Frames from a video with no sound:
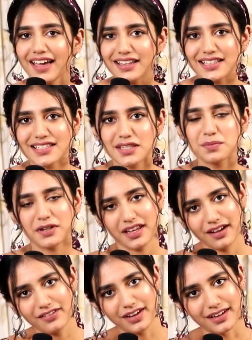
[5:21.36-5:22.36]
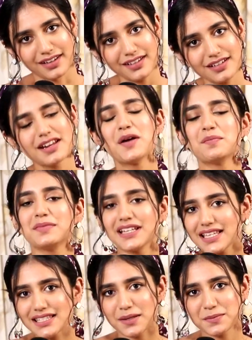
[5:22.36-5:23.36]
Hi, this is Priya Warrior.
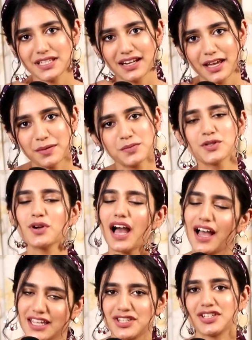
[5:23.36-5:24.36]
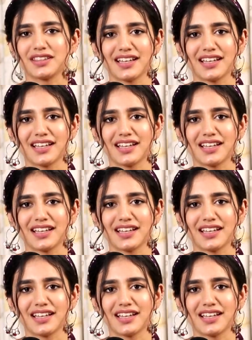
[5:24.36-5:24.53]
Please subscribe to IG